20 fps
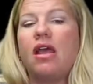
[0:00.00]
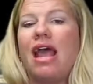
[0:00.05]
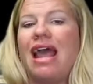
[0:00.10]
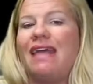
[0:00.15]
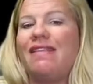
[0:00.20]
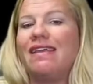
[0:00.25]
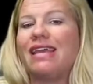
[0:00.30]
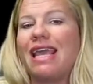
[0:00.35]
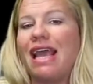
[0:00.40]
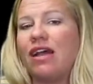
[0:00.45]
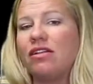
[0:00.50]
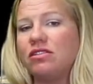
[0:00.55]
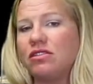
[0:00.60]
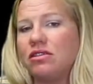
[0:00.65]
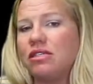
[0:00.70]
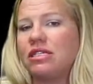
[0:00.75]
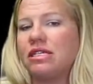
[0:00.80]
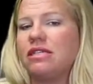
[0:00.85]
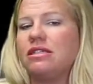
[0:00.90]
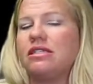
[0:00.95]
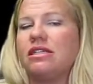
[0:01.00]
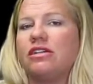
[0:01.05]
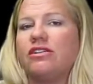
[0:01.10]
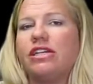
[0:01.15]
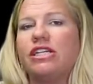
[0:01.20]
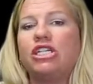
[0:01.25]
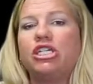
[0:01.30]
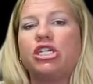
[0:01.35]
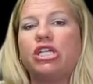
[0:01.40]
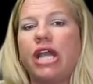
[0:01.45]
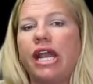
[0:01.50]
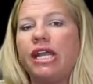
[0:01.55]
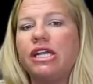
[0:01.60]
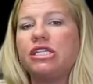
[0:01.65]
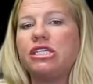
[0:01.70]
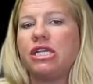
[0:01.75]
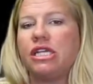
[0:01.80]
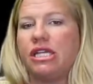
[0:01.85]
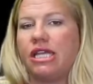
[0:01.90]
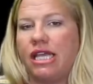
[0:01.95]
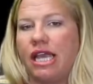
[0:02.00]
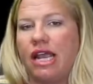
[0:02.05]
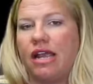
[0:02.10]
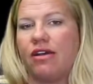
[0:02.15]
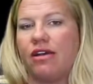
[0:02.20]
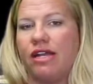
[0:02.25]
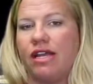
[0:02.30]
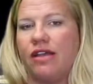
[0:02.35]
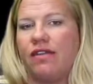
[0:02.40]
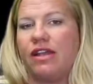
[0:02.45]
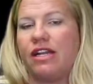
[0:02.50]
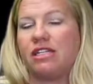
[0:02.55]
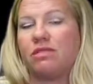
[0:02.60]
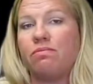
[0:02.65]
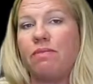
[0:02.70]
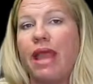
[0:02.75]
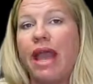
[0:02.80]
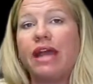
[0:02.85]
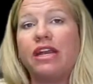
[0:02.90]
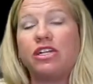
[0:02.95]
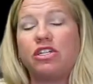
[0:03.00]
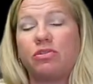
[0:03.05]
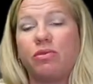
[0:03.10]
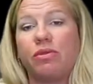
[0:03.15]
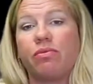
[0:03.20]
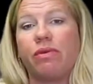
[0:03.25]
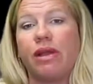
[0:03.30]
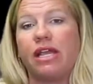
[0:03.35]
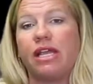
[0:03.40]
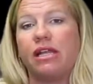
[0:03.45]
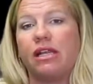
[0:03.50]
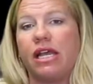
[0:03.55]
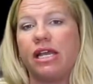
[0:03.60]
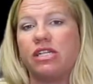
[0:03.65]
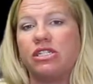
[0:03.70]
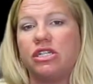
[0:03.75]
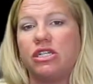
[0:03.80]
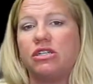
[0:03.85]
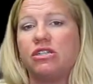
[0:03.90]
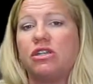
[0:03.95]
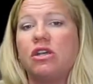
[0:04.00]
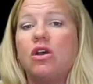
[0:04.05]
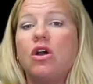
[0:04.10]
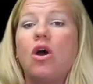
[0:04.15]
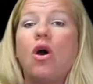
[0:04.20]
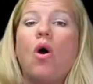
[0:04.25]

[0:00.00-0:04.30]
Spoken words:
And the council is considering changing the area that is managed with regulations